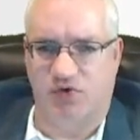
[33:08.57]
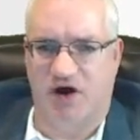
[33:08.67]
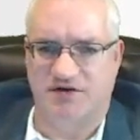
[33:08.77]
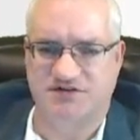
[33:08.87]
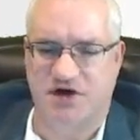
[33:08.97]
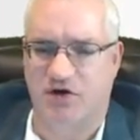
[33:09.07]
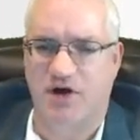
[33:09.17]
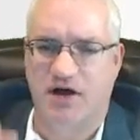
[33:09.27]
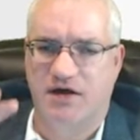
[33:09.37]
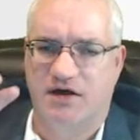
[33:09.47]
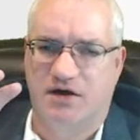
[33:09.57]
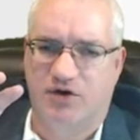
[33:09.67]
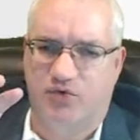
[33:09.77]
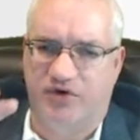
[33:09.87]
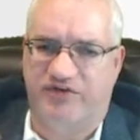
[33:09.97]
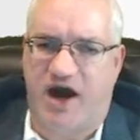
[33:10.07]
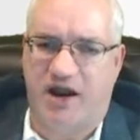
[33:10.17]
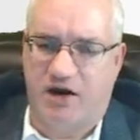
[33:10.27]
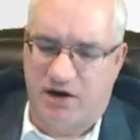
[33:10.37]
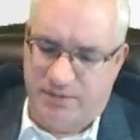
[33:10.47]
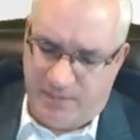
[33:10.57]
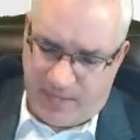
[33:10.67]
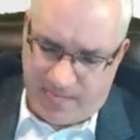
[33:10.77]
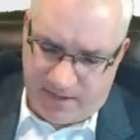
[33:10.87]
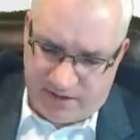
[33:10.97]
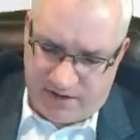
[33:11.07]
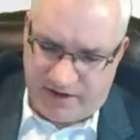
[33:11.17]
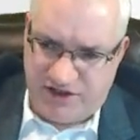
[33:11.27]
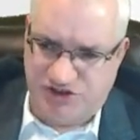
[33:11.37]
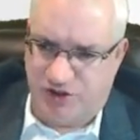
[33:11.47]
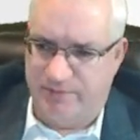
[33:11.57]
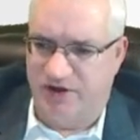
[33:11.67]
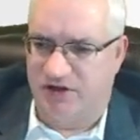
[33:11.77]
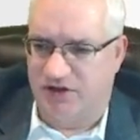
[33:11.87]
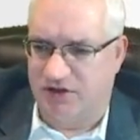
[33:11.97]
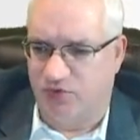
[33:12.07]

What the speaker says: populate as well. So we've got our initial build,